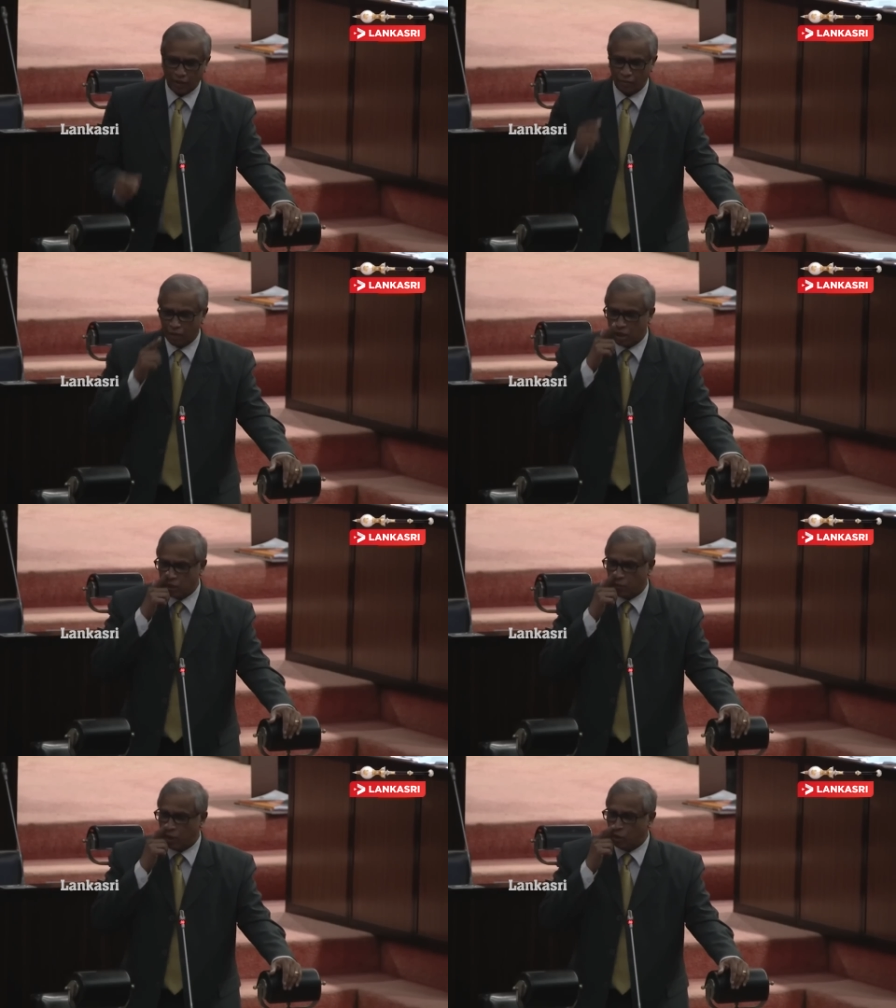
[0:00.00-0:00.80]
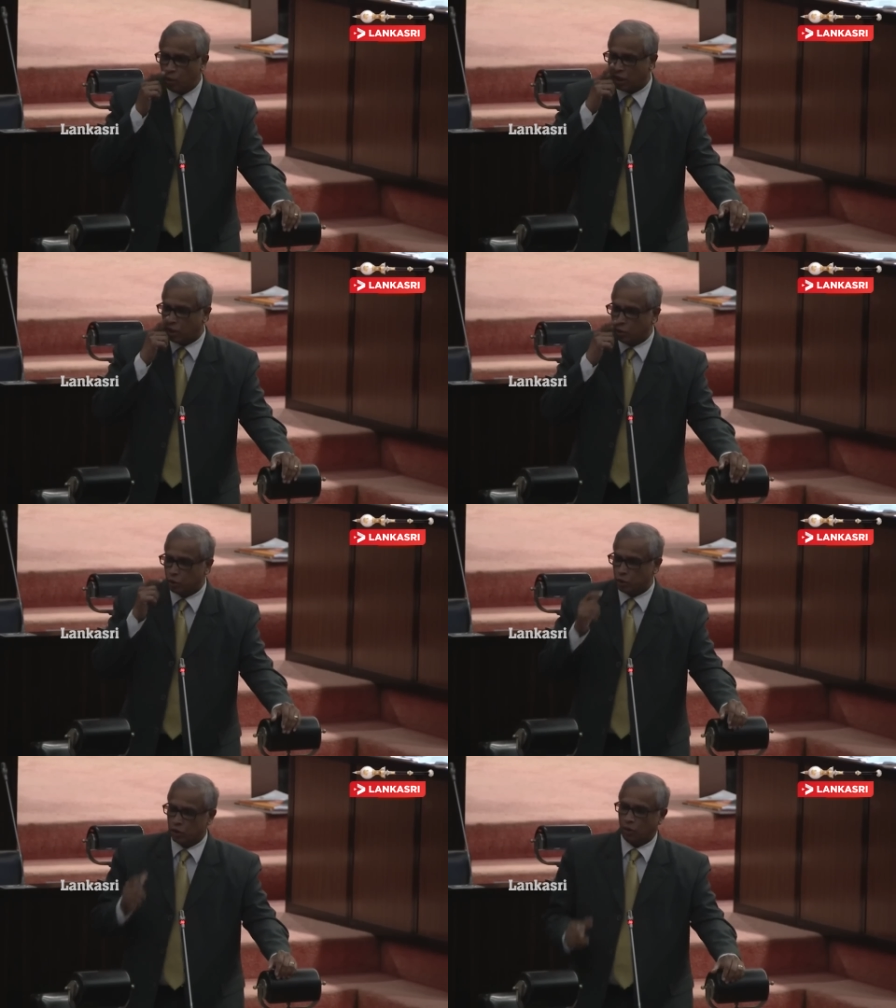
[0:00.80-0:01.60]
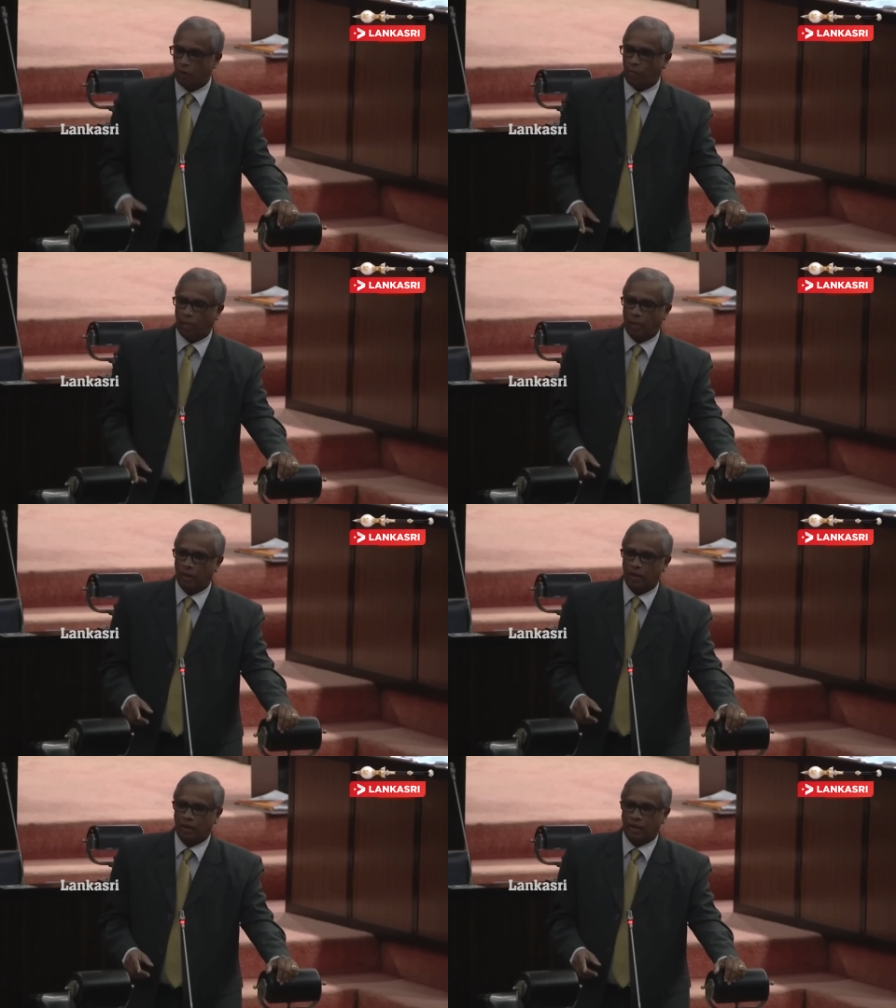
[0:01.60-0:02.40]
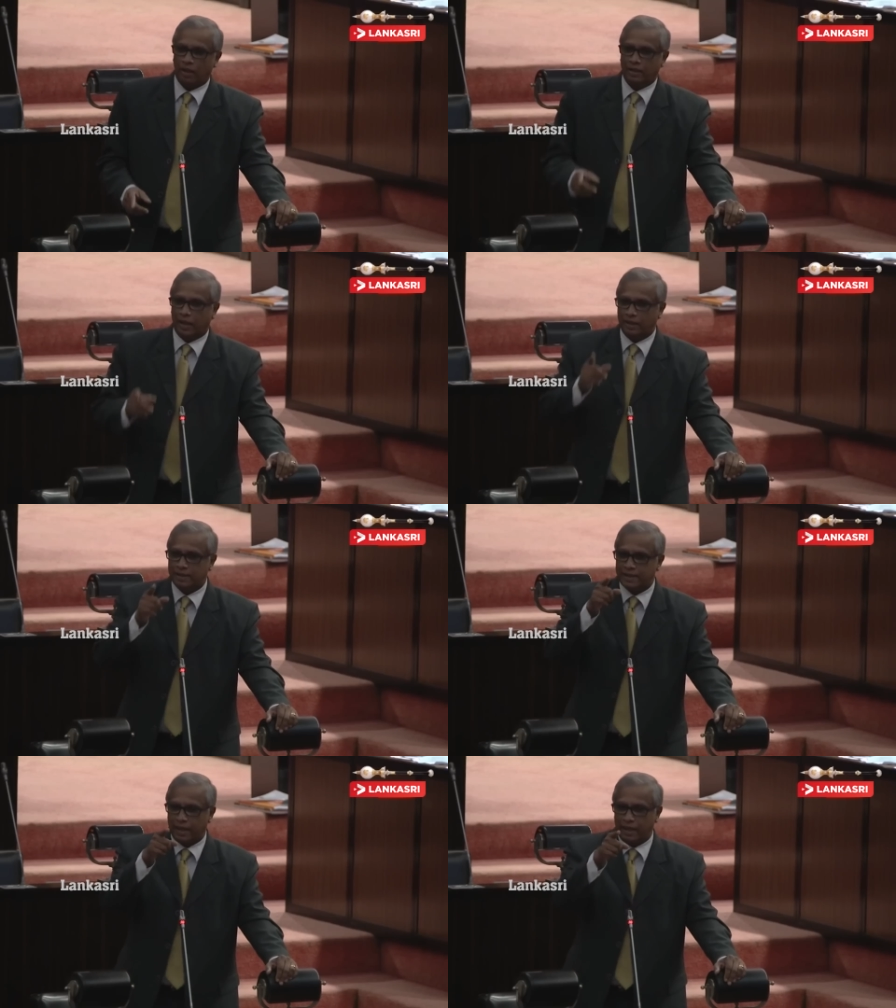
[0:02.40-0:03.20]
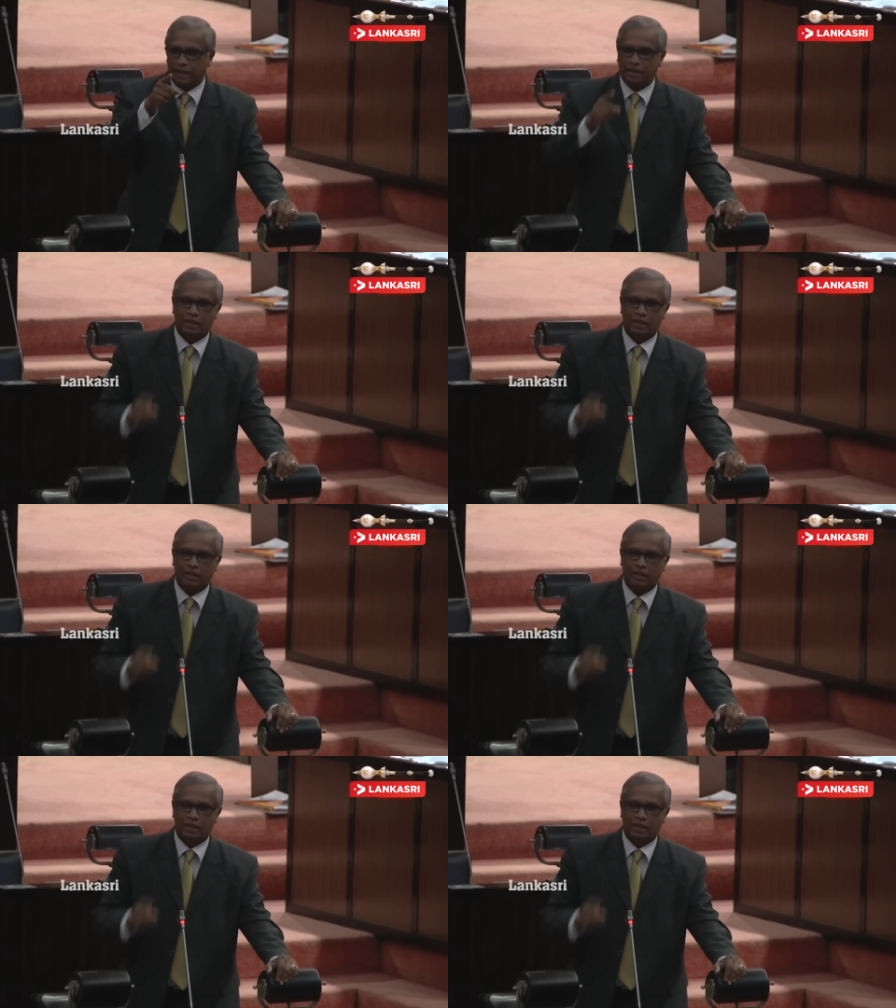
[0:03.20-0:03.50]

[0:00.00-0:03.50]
Because when you accuse the other side